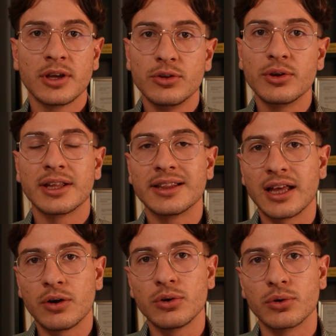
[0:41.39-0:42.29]
that you can
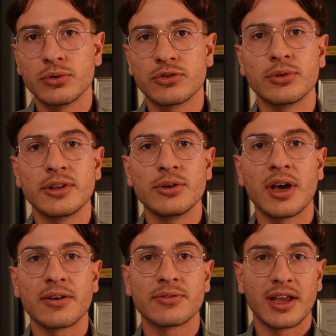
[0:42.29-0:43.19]
download so that you
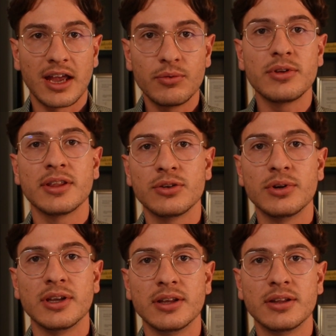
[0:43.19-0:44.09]
have everything you
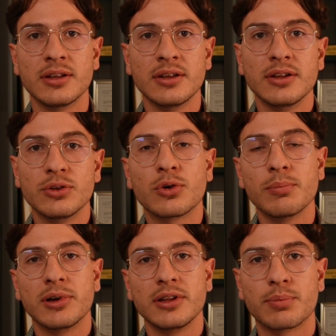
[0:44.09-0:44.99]
need to
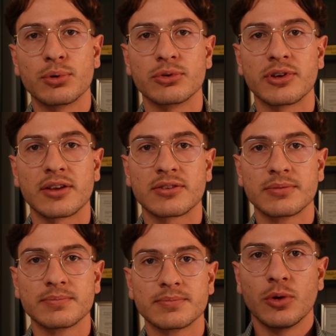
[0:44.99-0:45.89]
complete the process.